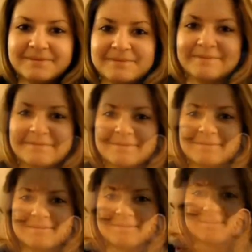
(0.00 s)
Thank you,
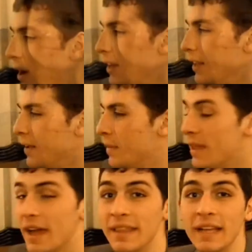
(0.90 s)
Professor Riley.
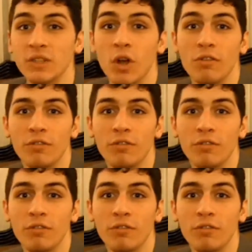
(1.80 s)
And that's all